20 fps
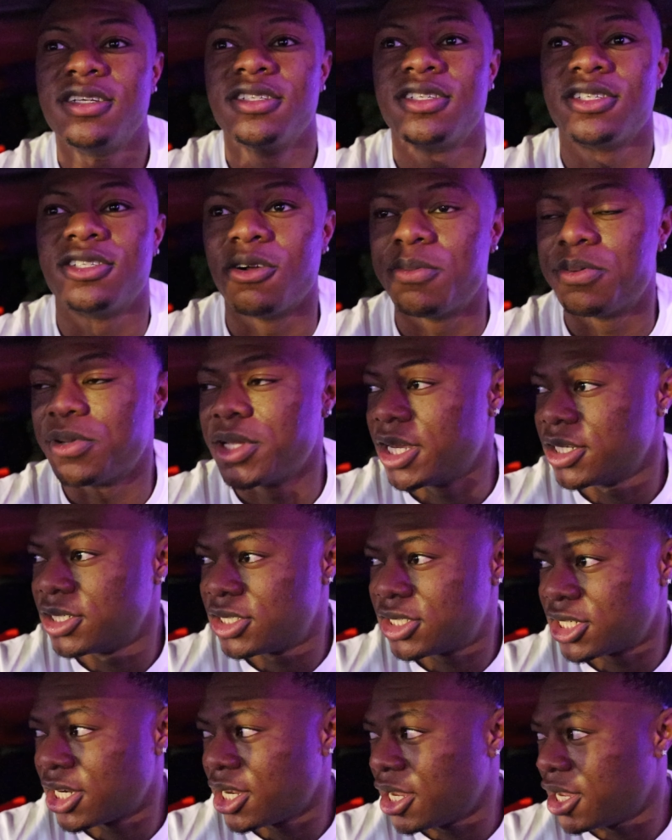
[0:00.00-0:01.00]
There's no
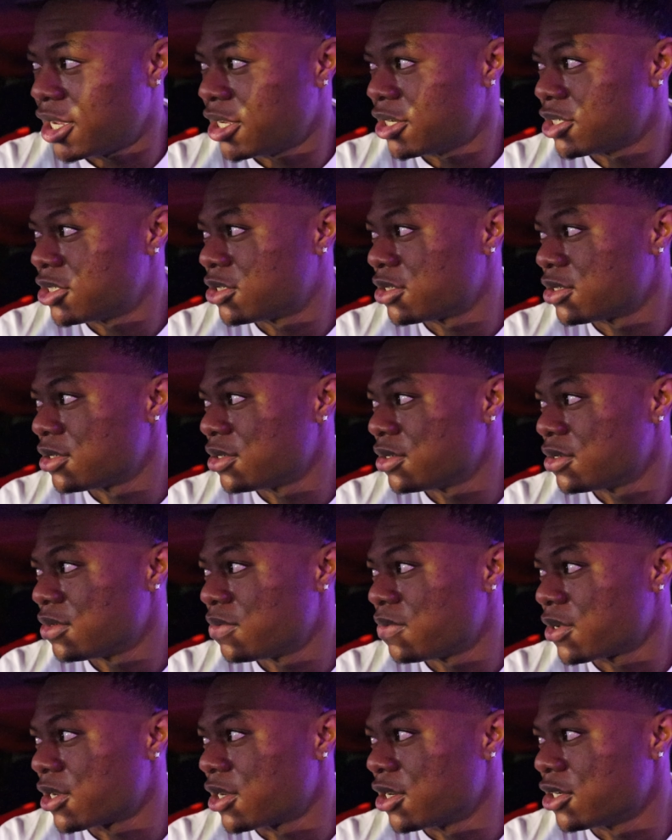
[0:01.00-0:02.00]
plans change.
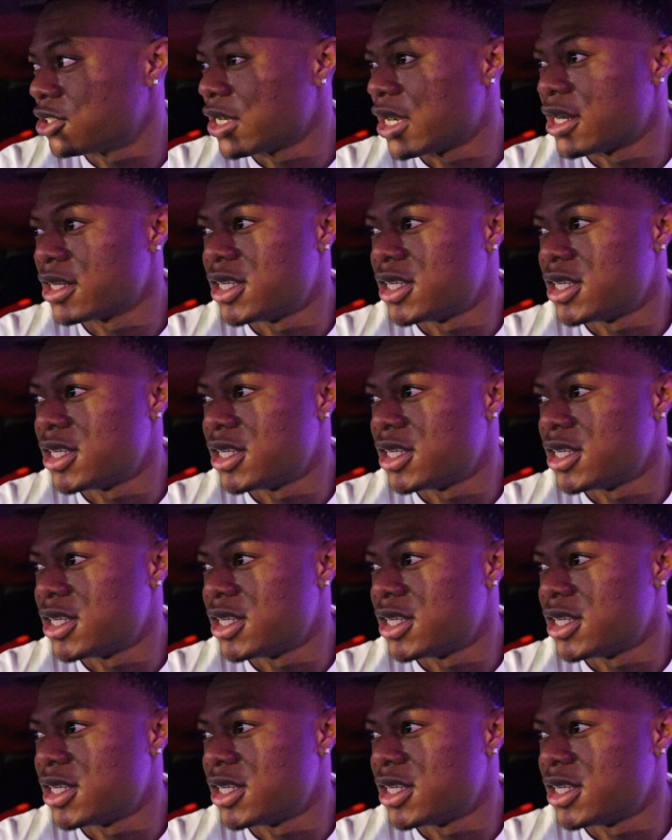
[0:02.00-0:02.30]
We're gonna try